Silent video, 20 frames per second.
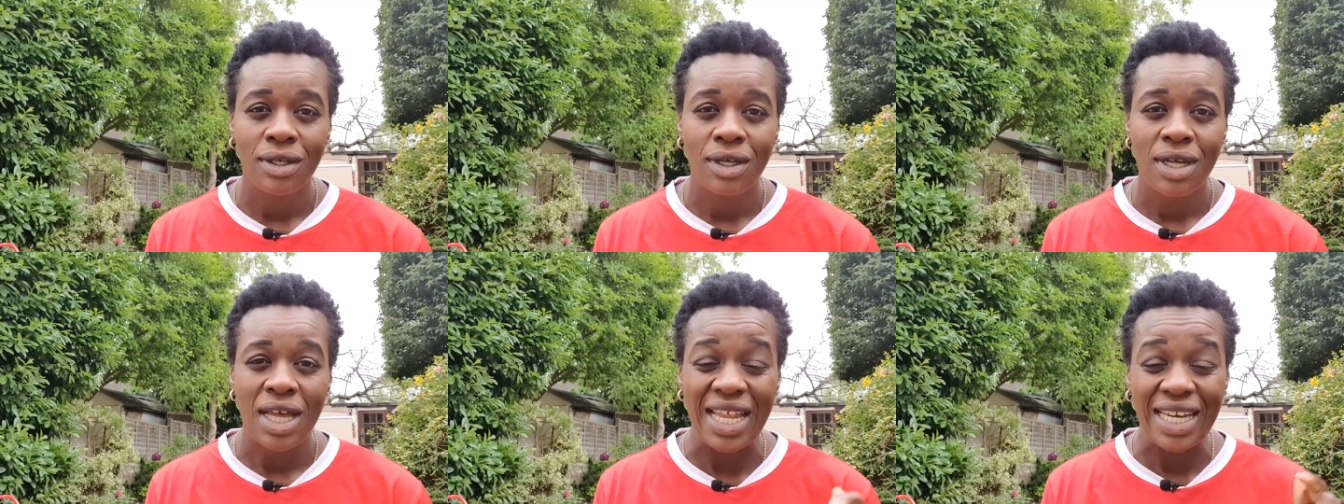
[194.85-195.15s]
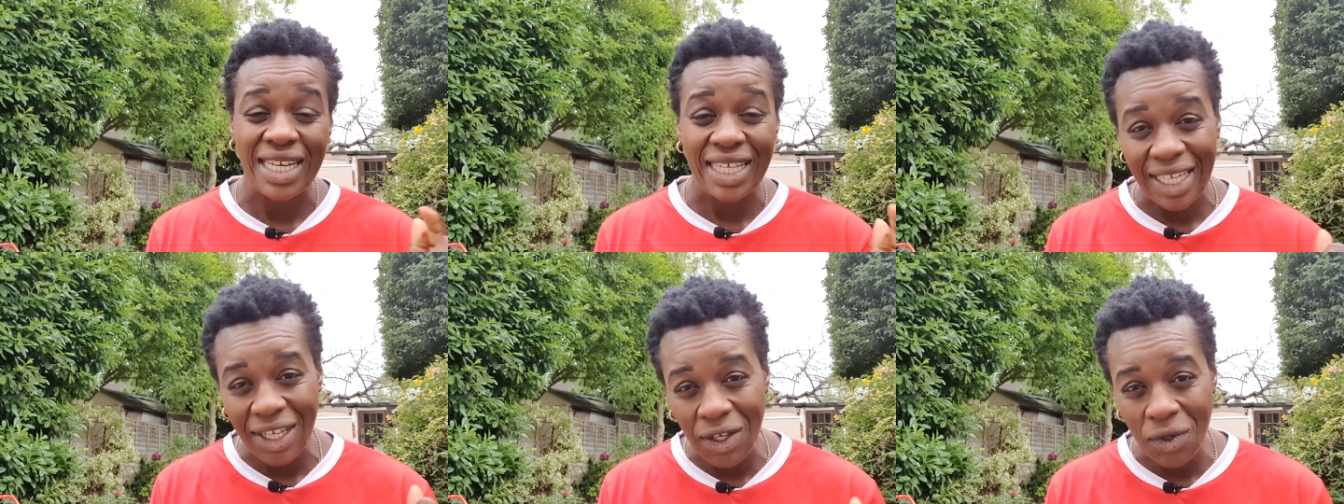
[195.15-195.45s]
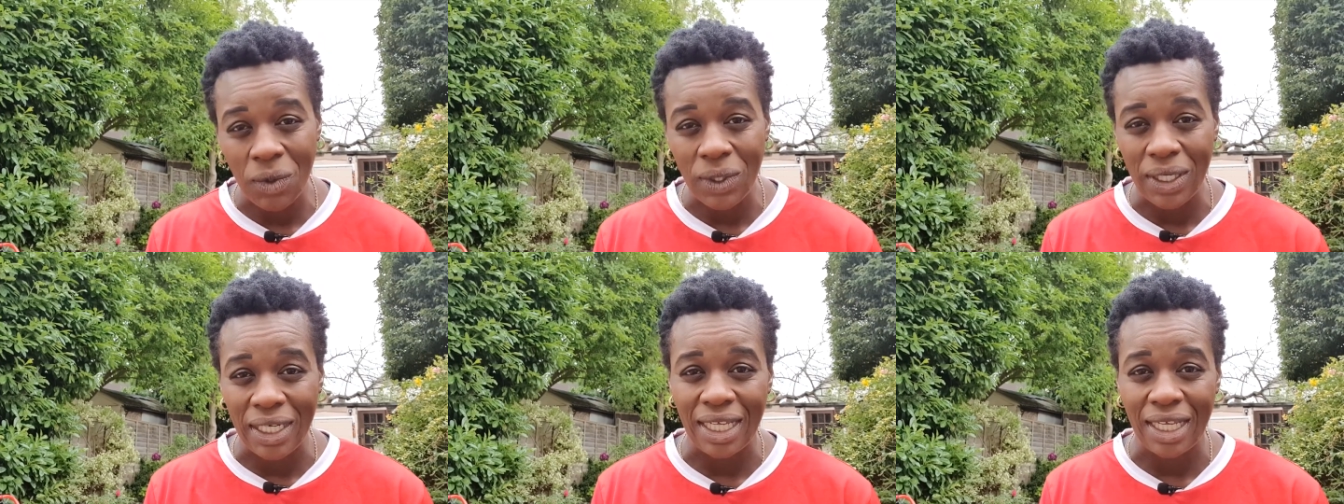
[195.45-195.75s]
And
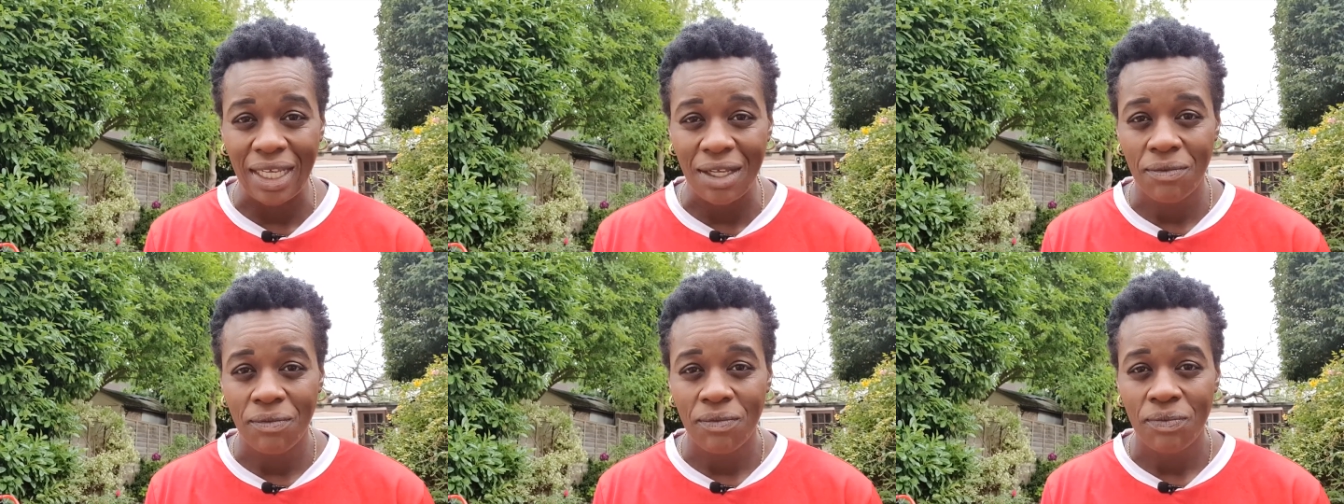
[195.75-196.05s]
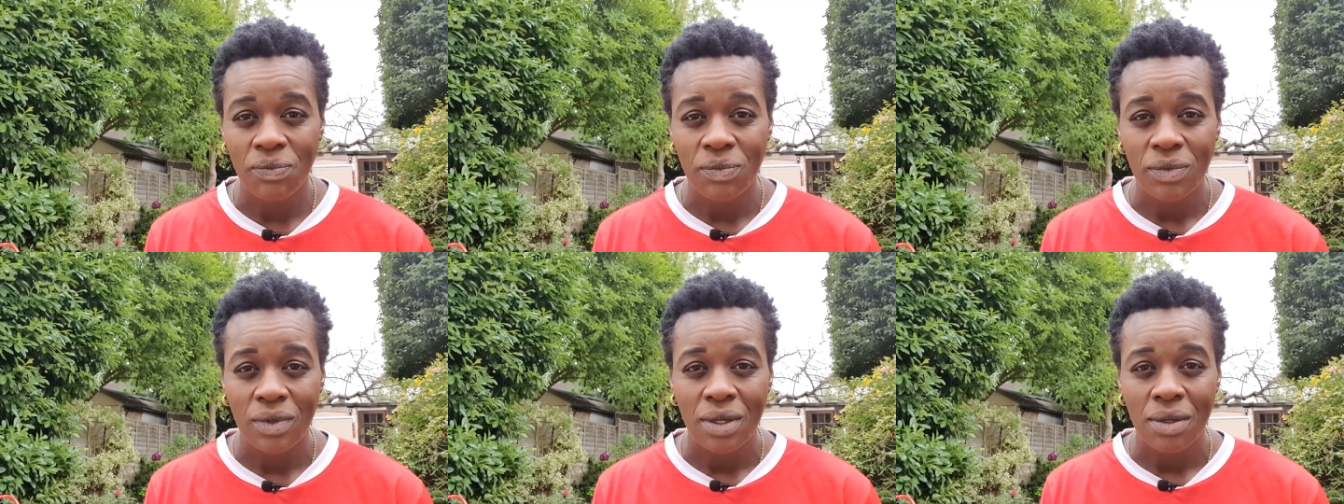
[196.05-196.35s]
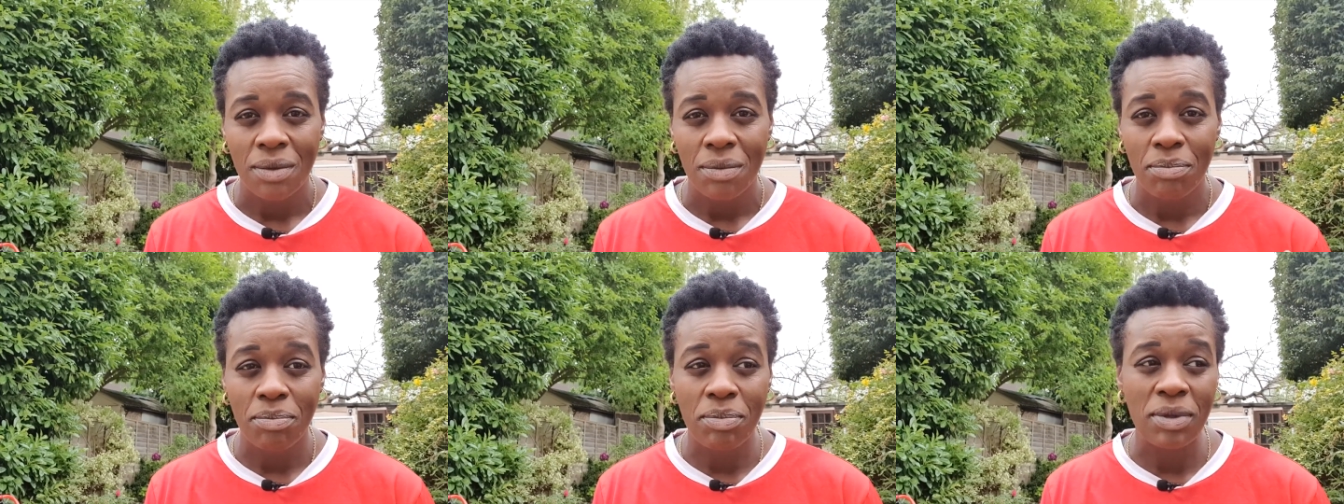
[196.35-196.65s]
equally,
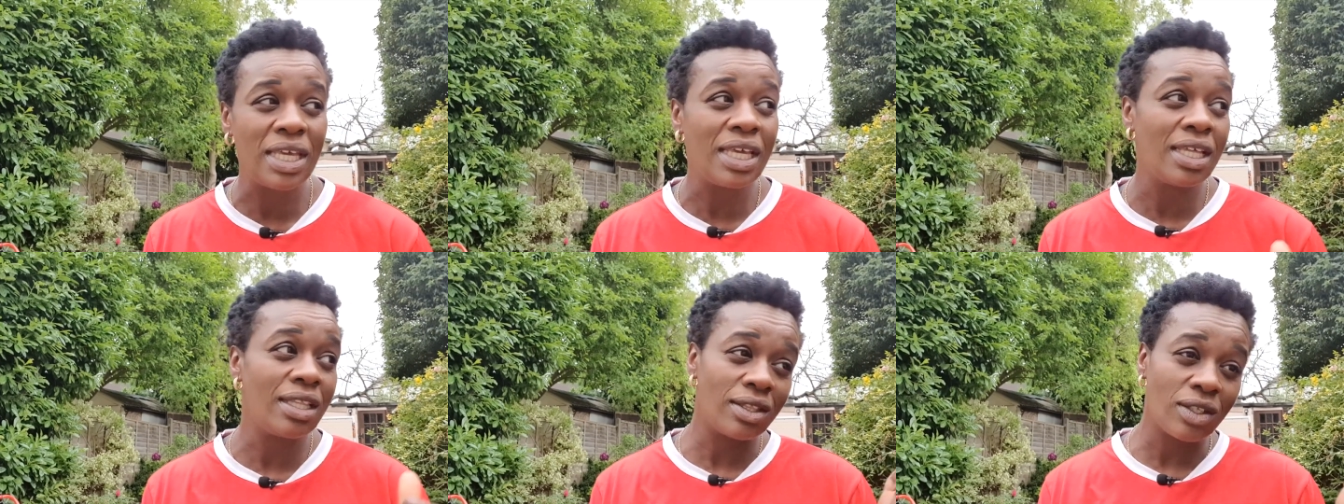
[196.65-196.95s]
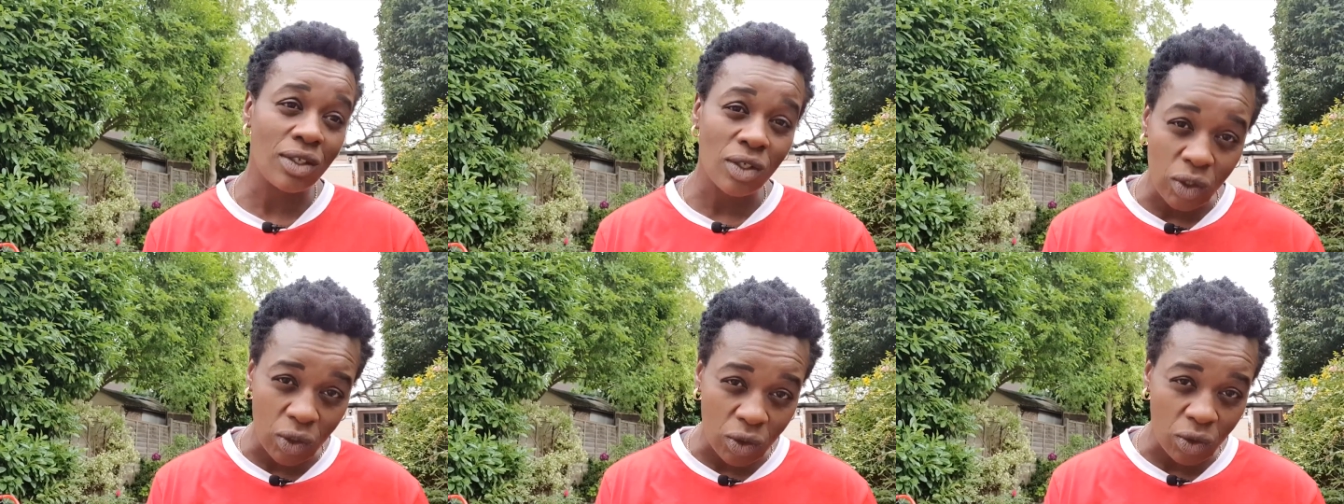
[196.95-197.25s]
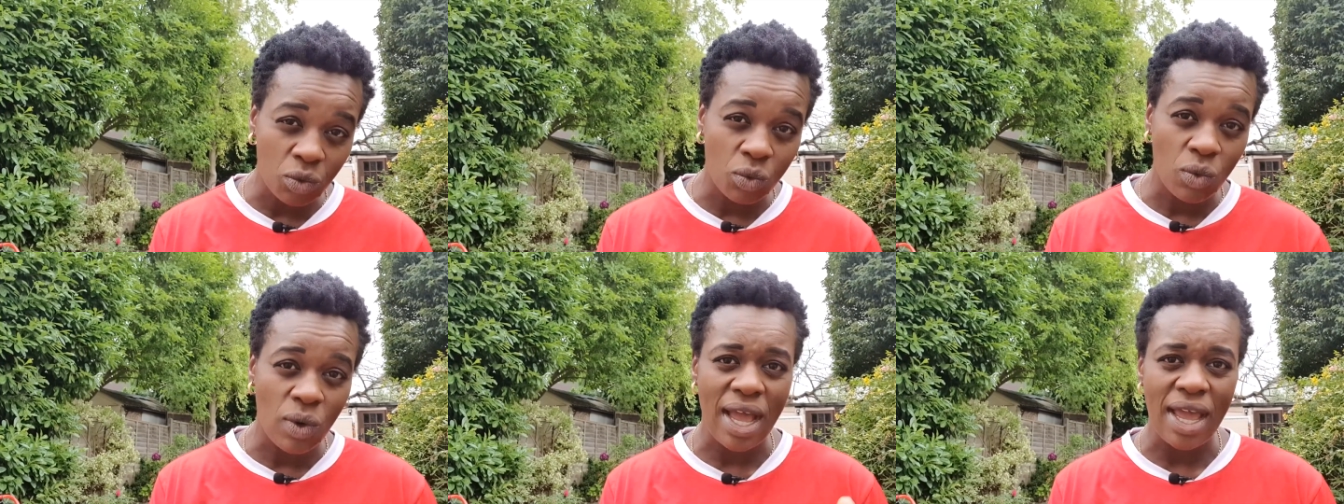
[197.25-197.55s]
being the good
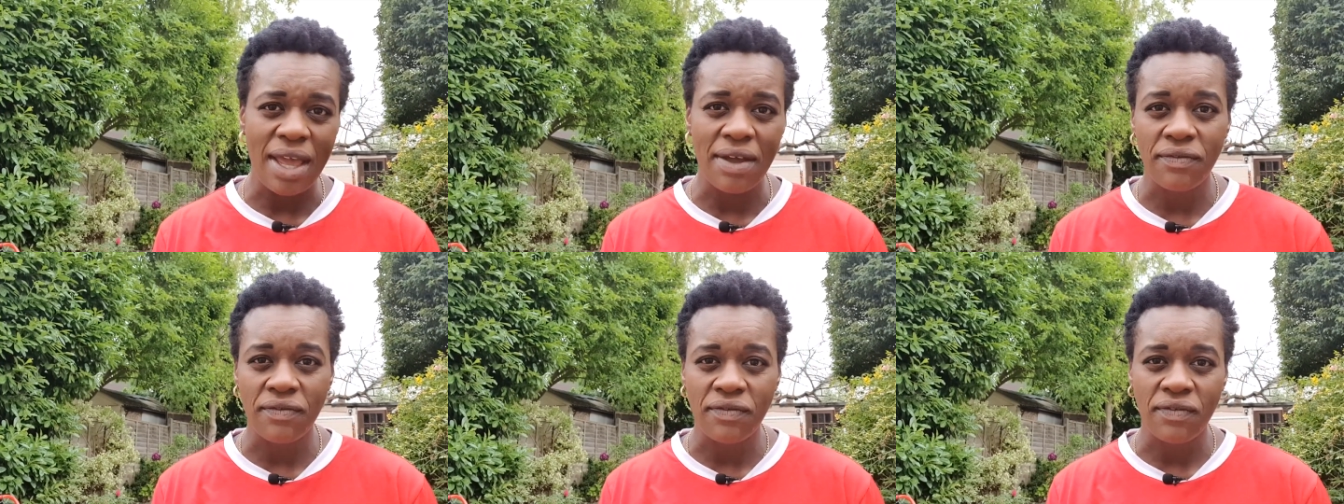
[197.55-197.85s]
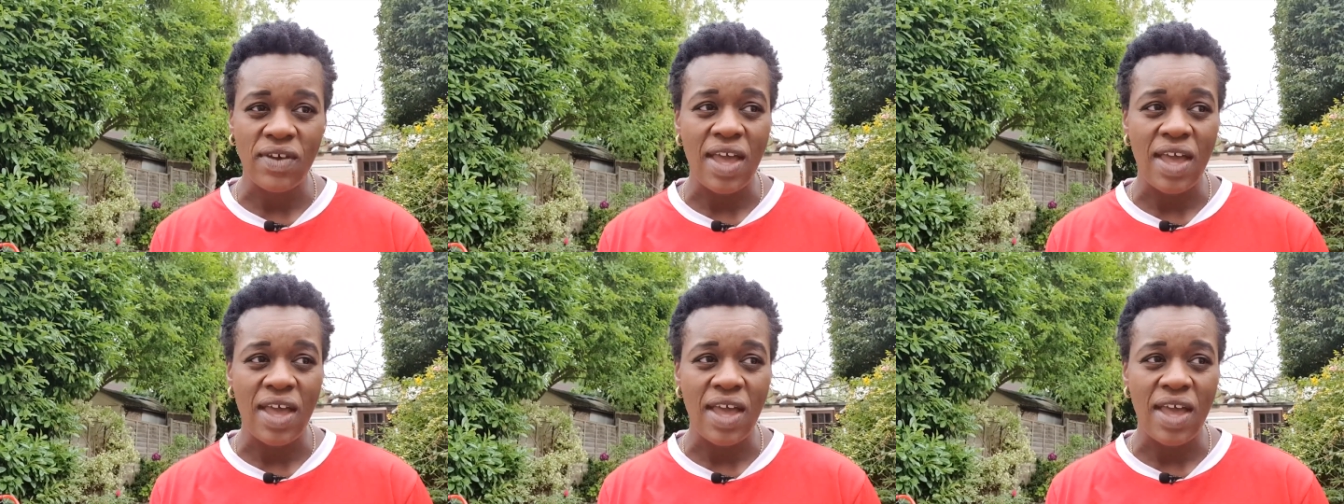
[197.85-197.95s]
wife,